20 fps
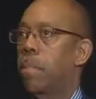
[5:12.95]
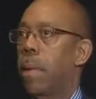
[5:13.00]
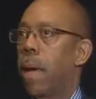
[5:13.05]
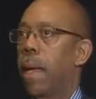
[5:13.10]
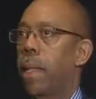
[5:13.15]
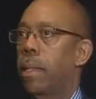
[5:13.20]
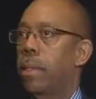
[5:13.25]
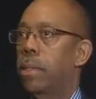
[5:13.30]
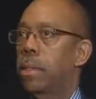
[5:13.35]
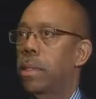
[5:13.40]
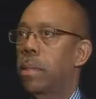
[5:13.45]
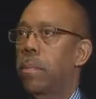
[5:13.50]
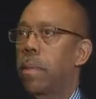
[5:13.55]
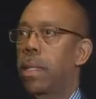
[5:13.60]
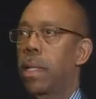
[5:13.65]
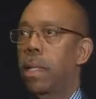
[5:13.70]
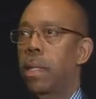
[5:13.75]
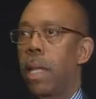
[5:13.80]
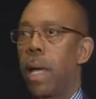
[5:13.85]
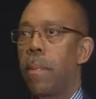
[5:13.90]
balanced. I mean,
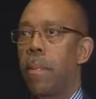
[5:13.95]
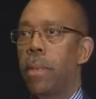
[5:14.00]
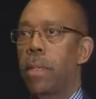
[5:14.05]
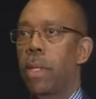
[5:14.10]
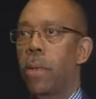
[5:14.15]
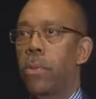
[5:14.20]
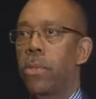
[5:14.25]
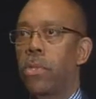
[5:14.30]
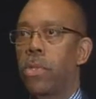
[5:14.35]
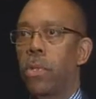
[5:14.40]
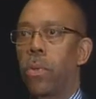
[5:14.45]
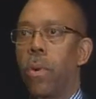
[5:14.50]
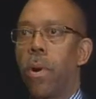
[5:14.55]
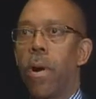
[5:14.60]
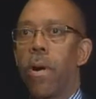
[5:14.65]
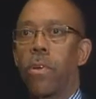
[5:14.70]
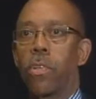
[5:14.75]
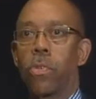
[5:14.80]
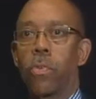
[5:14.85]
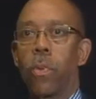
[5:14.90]
a climate that was too
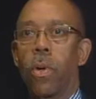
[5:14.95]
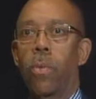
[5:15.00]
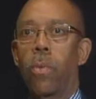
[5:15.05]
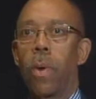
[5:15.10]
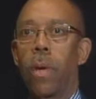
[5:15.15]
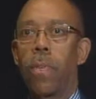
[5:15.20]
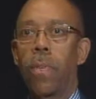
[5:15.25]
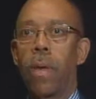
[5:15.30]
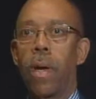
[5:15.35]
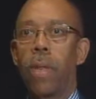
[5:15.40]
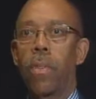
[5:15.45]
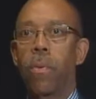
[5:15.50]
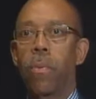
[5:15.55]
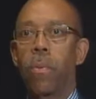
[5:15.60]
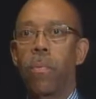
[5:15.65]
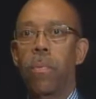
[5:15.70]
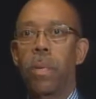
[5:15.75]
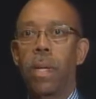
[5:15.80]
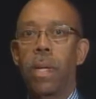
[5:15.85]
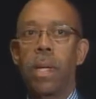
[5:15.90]
harsh one way or the other
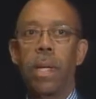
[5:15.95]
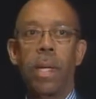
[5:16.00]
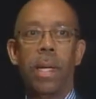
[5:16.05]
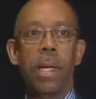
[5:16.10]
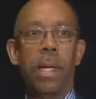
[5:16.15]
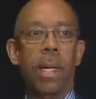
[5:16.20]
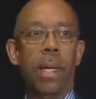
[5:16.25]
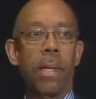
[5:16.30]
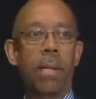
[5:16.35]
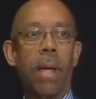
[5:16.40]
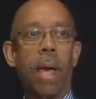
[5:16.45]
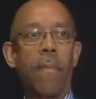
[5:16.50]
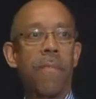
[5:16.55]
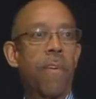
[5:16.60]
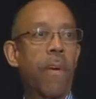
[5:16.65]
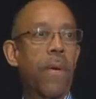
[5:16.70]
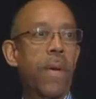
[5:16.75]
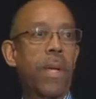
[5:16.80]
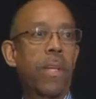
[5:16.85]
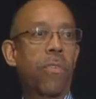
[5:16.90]
would be not
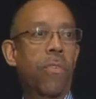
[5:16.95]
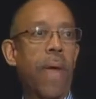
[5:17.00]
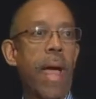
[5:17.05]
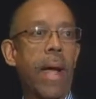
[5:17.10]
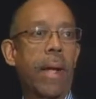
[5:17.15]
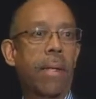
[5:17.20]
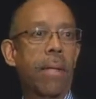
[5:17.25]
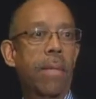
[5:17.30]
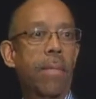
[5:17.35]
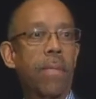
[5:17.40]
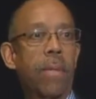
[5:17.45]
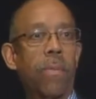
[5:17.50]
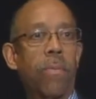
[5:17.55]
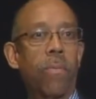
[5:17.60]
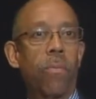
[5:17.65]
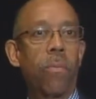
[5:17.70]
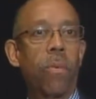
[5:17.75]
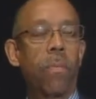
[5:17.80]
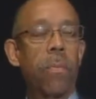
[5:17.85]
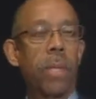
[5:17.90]
very attractive
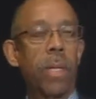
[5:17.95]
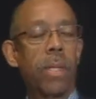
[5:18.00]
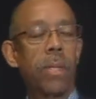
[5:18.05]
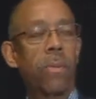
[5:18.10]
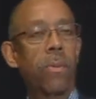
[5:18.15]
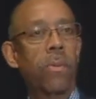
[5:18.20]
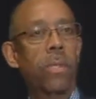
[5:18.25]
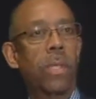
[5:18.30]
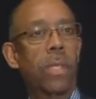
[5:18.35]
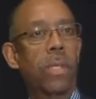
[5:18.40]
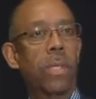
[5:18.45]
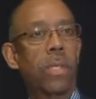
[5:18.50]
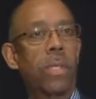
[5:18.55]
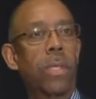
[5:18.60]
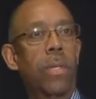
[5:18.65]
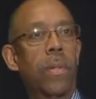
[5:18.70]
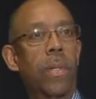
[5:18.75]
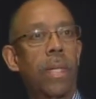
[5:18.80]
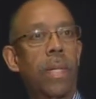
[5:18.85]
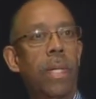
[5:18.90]
and would be a nuisance.
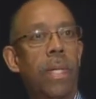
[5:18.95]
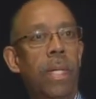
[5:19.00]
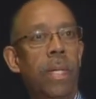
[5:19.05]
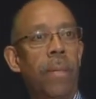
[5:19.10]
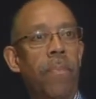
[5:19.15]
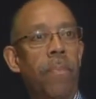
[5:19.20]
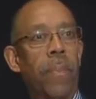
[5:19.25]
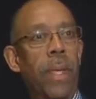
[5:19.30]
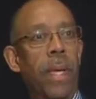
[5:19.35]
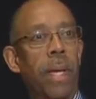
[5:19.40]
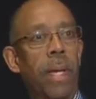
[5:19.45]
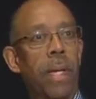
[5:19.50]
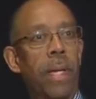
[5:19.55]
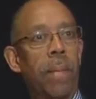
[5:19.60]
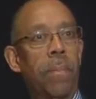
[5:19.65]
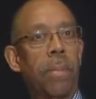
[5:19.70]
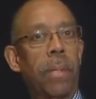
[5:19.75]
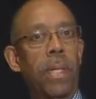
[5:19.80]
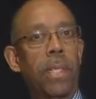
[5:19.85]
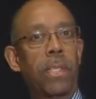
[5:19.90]
So uh, uh,
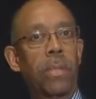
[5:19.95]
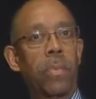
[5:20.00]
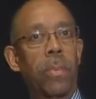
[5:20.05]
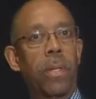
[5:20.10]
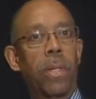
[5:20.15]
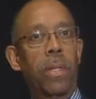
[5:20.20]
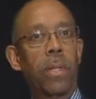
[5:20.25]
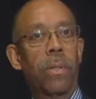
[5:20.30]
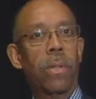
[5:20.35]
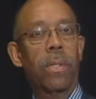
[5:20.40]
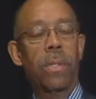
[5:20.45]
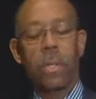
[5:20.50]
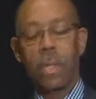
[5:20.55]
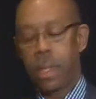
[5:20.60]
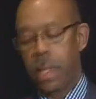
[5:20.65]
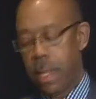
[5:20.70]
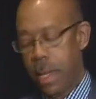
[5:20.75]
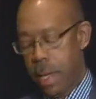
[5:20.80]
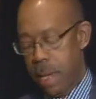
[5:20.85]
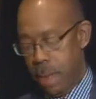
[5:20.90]
a place where you
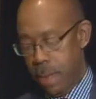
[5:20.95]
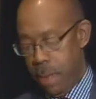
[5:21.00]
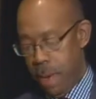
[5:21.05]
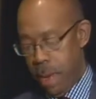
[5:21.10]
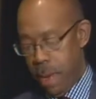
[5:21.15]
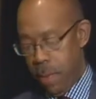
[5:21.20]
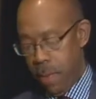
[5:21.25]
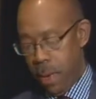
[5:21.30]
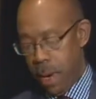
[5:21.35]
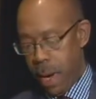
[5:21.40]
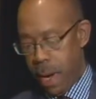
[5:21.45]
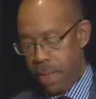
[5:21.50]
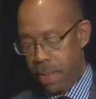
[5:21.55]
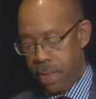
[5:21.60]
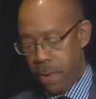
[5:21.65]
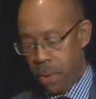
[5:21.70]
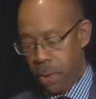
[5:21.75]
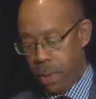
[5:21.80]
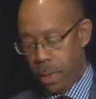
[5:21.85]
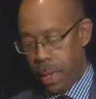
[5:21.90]
could, uh, where you had
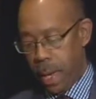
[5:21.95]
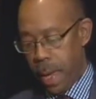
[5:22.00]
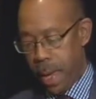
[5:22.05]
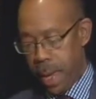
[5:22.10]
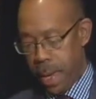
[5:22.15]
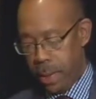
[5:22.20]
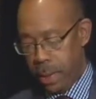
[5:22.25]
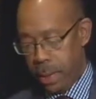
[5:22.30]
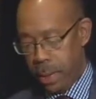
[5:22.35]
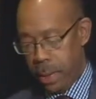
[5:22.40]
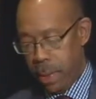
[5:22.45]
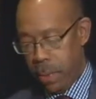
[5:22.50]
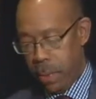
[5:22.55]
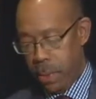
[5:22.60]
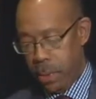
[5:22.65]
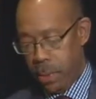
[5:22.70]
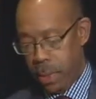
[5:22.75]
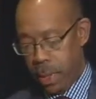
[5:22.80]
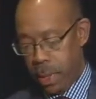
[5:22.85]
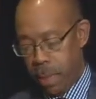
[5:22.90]
fertile land that
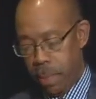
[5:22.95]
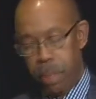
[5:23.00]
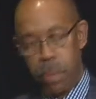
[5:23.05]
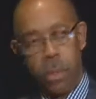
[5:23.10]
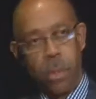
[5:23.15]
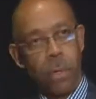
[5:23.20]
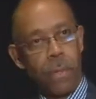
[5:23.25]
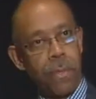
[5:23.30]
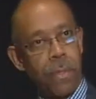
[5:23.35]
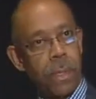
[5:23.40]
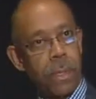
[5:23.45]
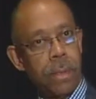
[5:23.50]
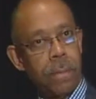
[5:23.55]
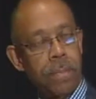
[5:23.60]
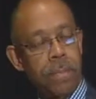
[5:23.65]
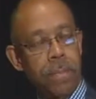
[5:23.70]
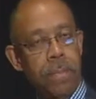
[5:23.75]
was beautiful,